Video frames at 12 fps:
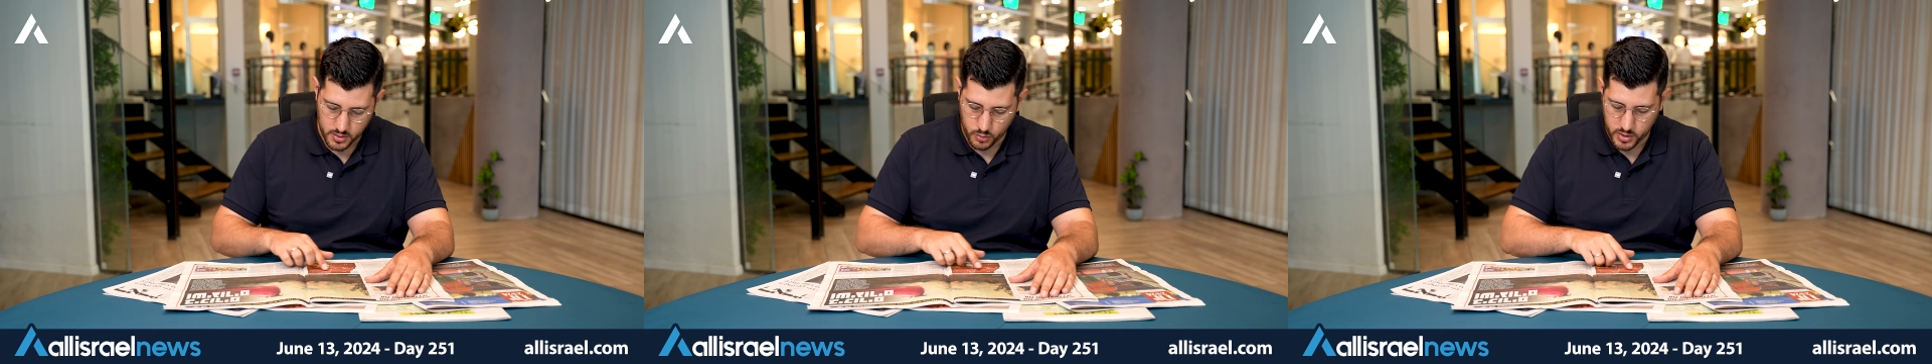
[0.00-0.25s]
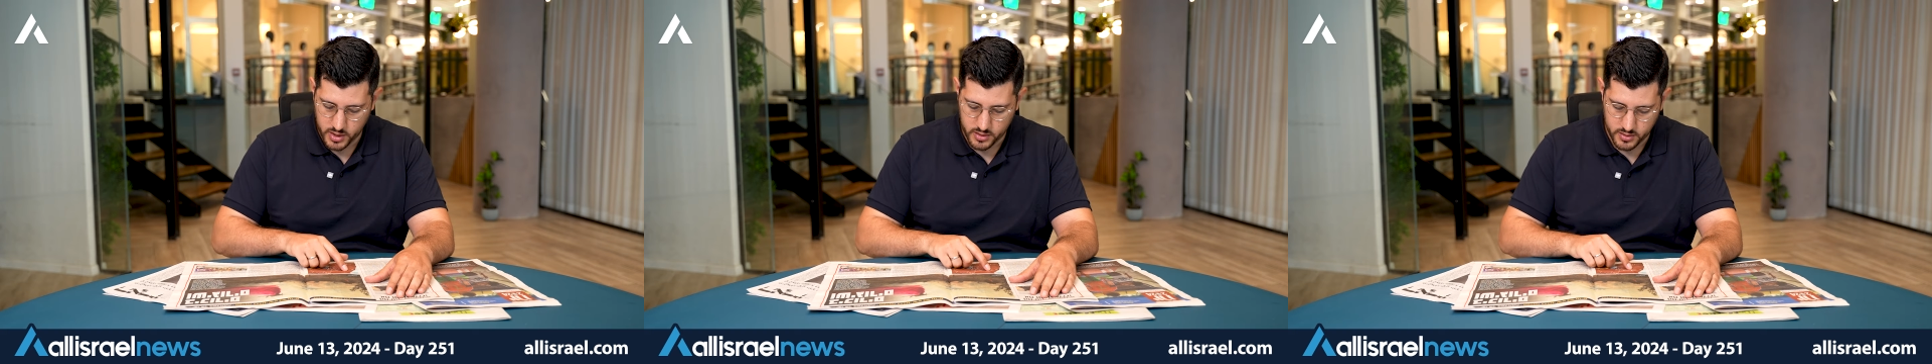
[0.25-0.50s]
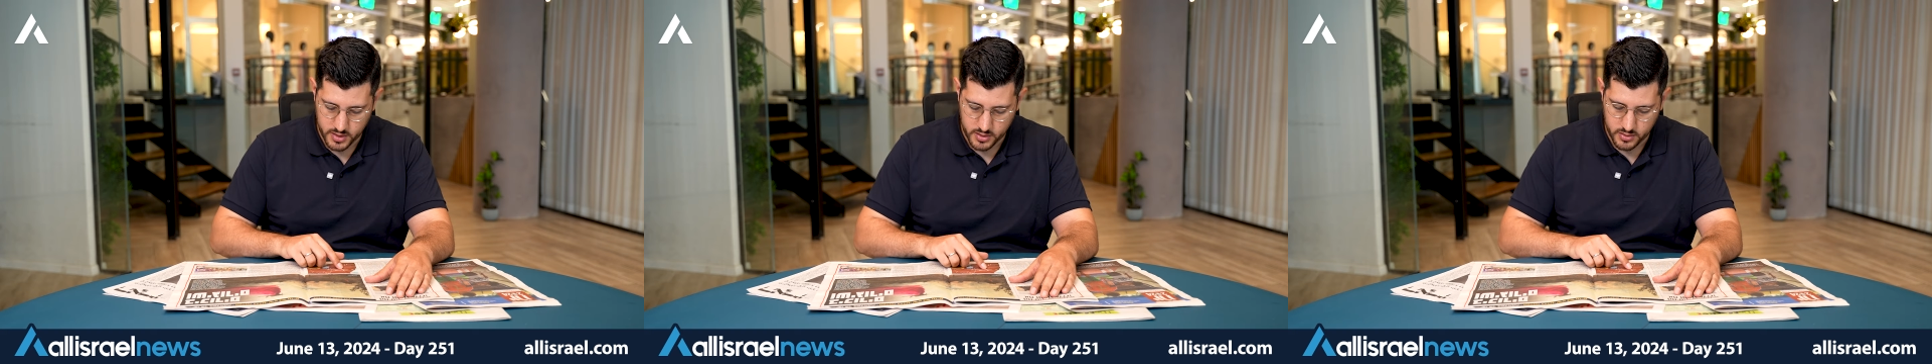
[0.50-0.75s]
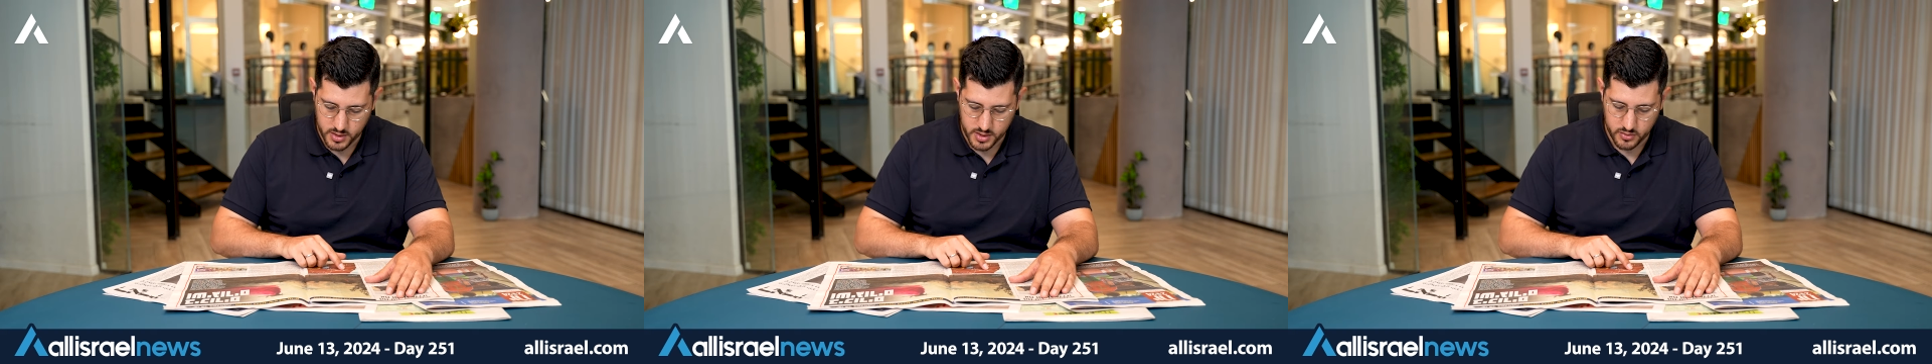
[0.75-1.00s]
where
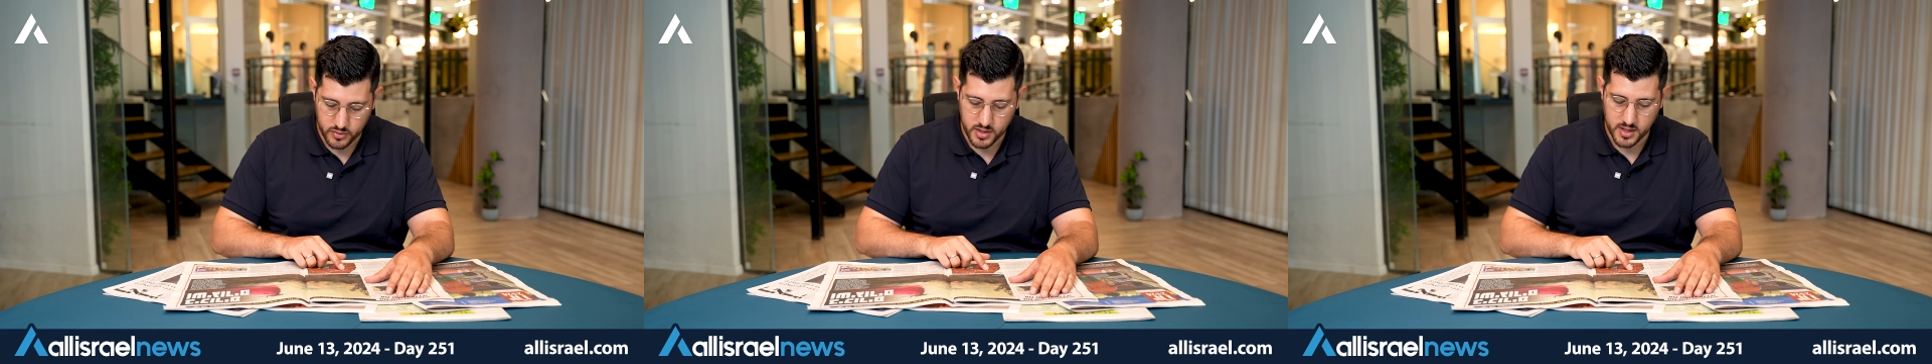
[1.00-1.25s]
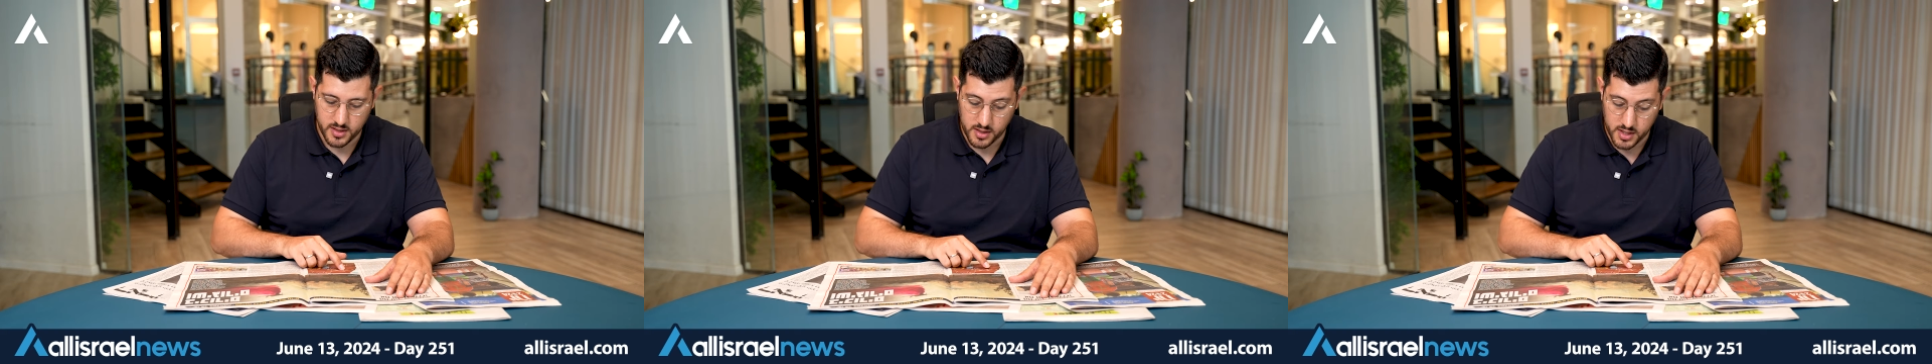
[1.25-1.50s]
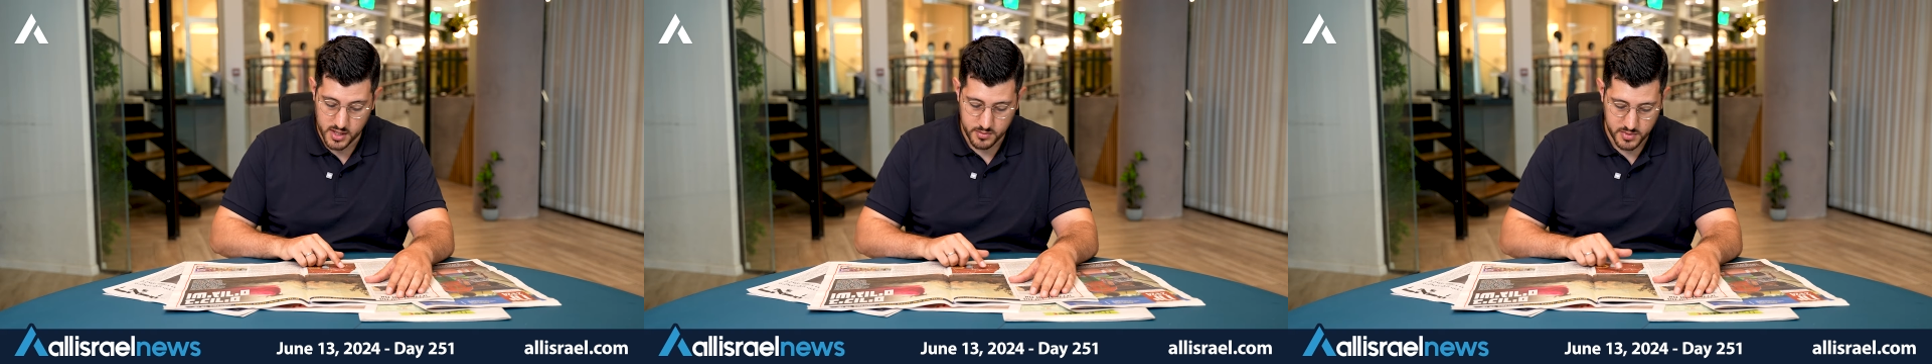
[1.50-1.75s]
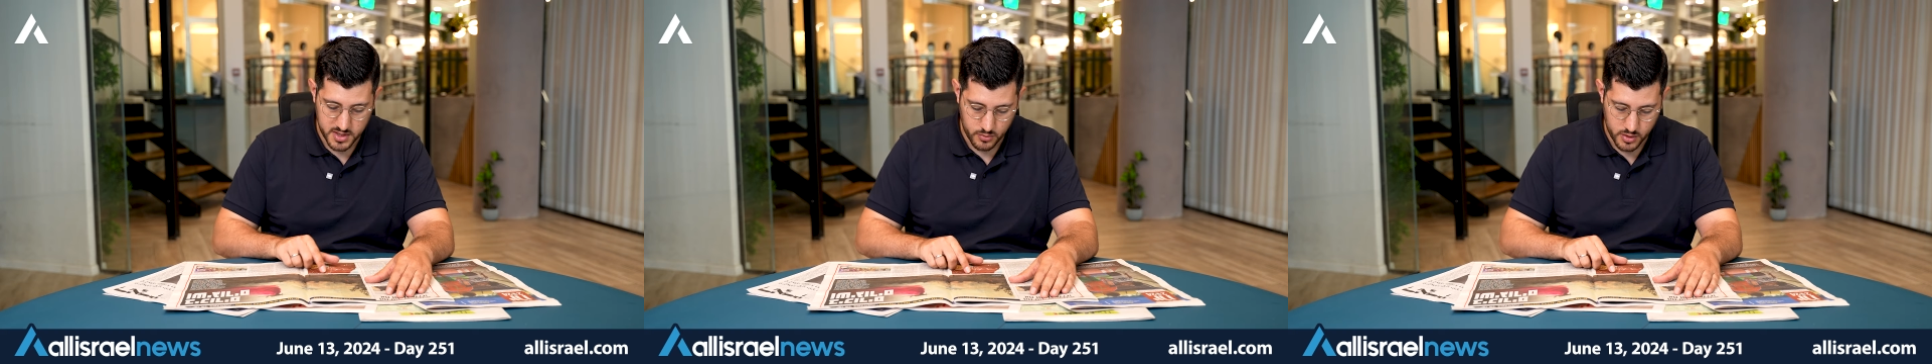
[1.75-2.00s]
rocket
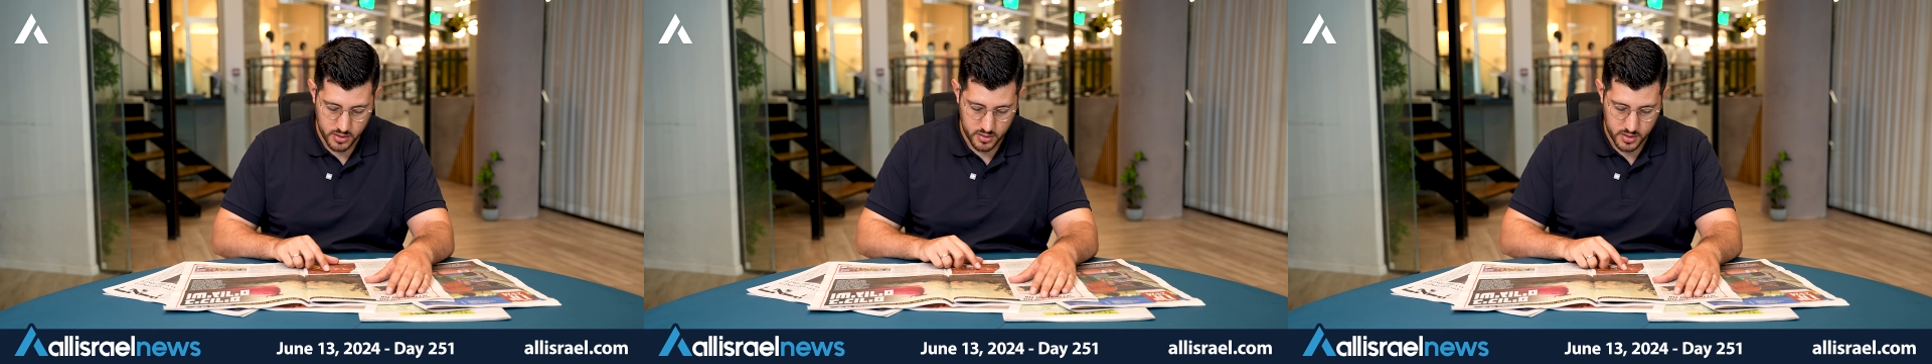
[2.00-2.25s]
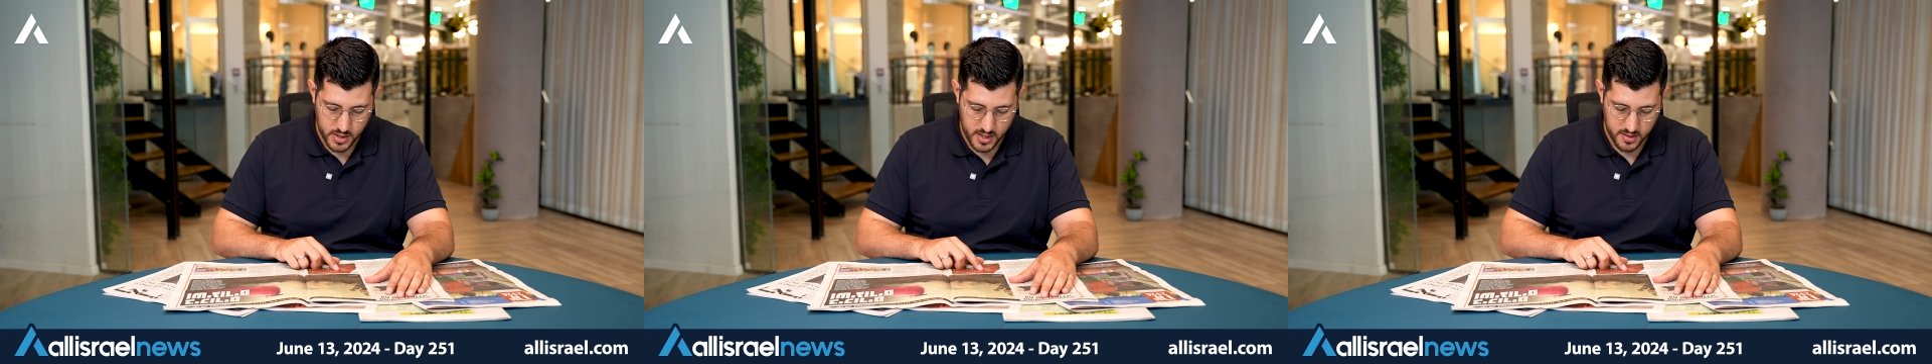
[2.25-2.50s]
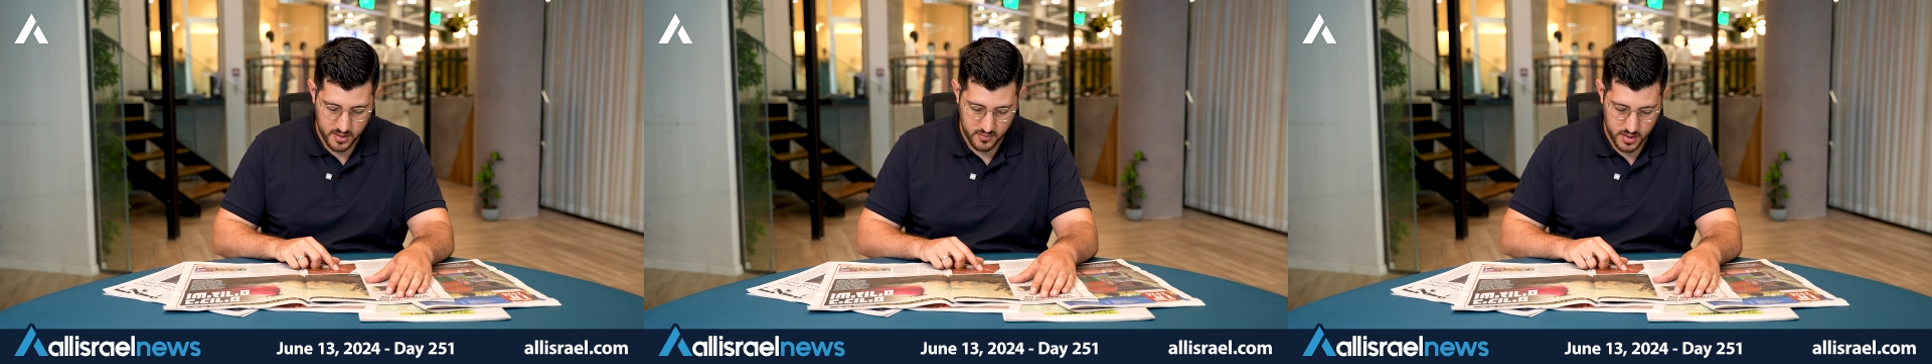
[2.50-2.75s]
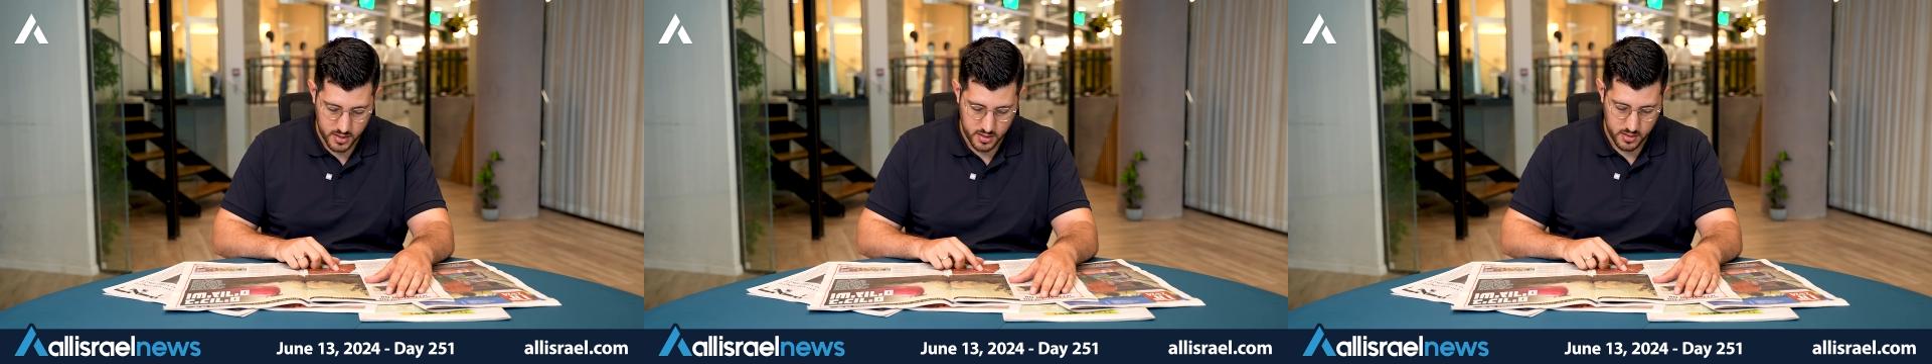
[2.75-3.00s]
alarms were
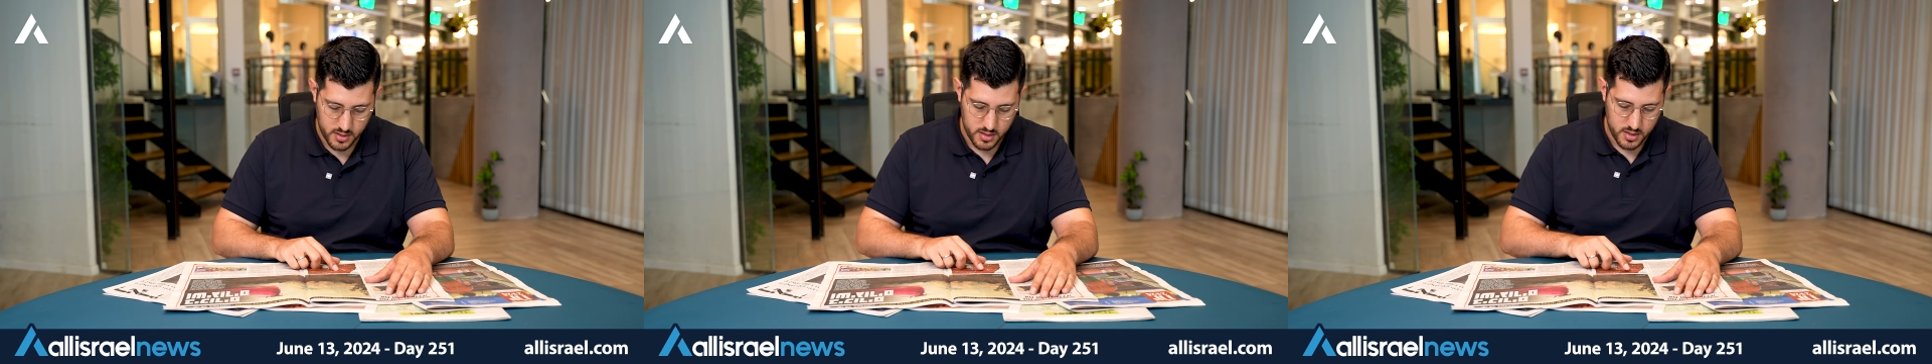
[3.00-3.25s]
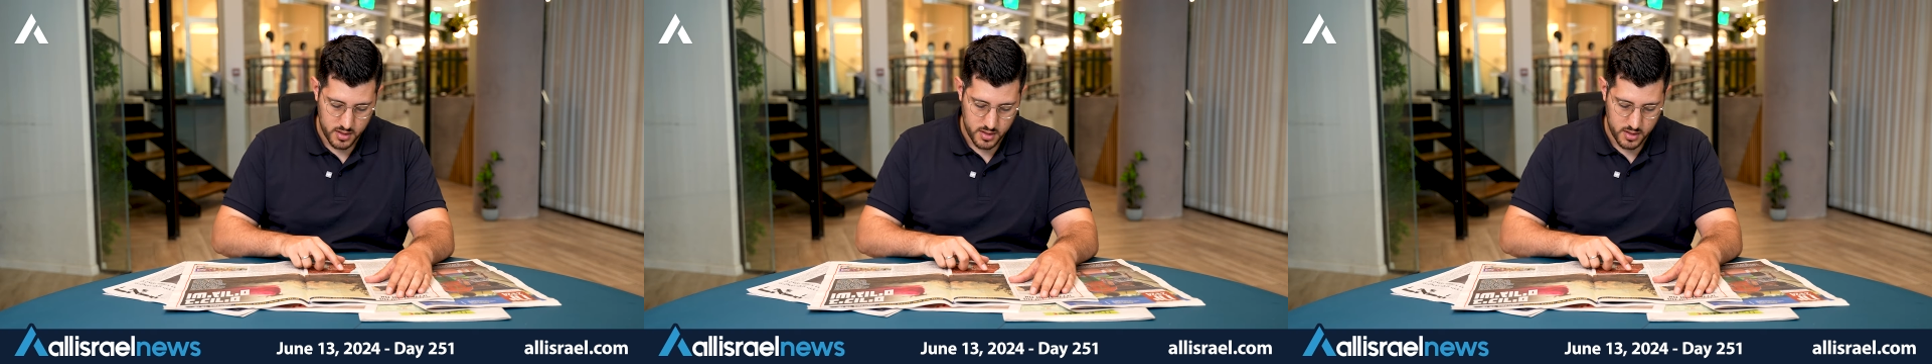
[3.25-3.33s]
activated.